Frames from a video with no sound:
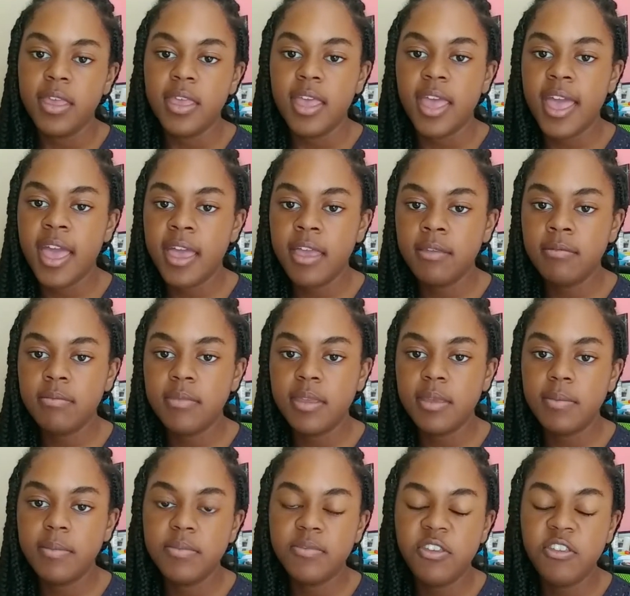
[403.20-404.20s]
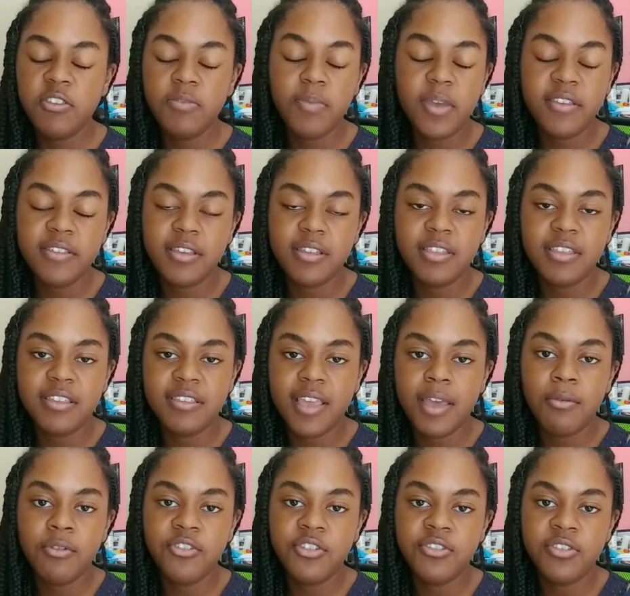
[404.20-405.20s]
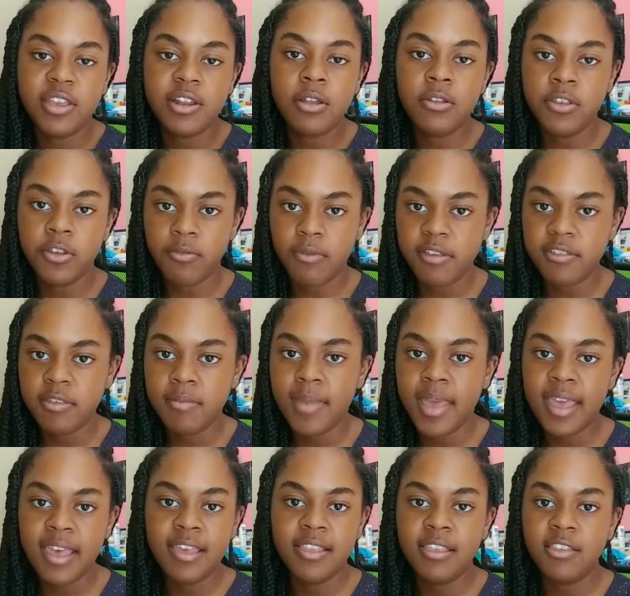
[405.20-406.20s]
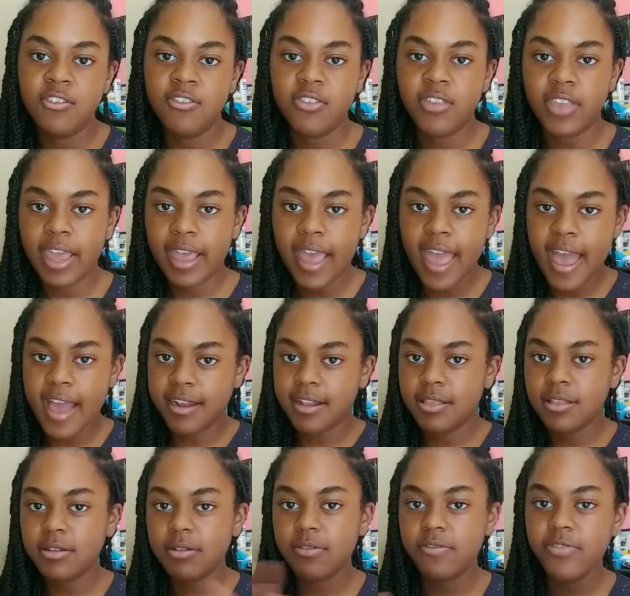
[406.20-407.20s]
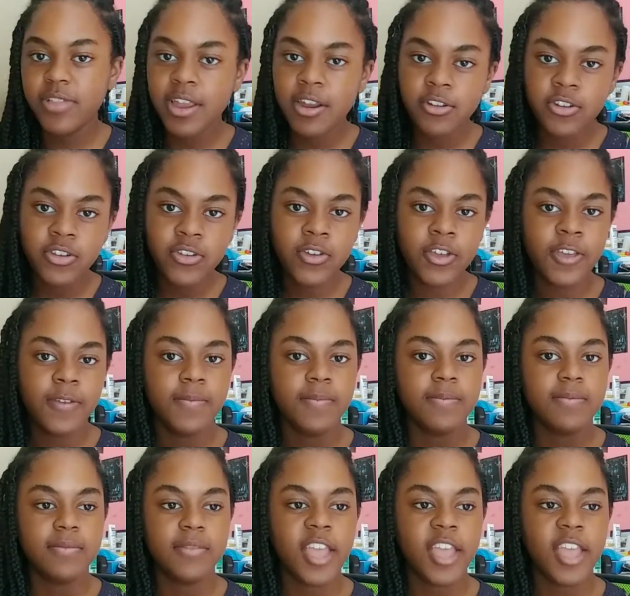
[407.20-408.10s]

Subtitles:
And just basically say what you said on your resume and then just like add a little flair to it.